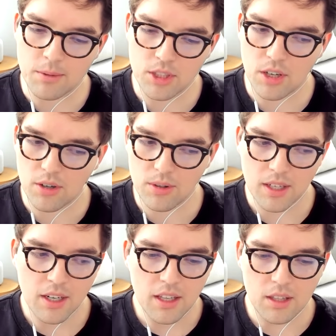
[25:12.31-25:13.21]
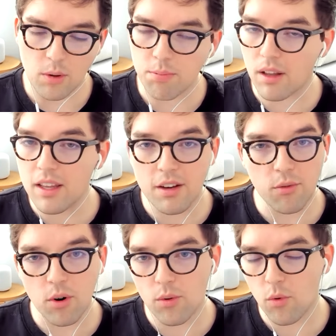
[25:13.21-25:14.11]
So there were plenty
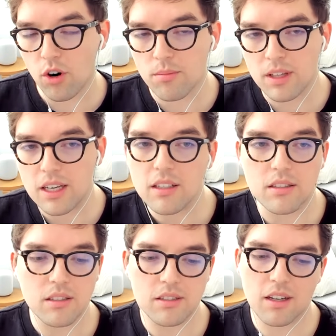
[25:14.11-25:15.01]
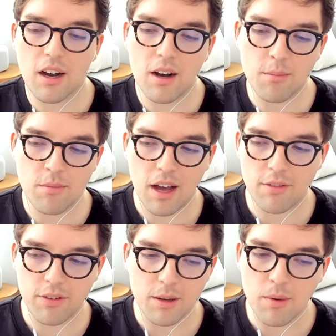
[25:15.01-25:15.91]
of warm leads at
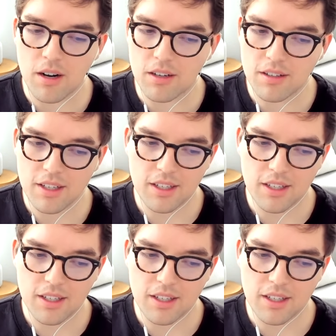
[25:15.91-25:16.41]
Figma,